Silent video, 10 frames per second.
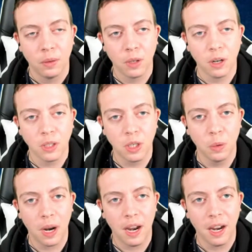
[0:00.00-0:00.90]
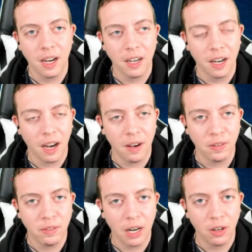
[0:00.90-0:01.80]
We'll go to a
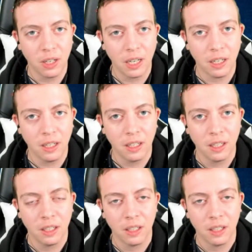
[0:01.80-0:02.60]
a very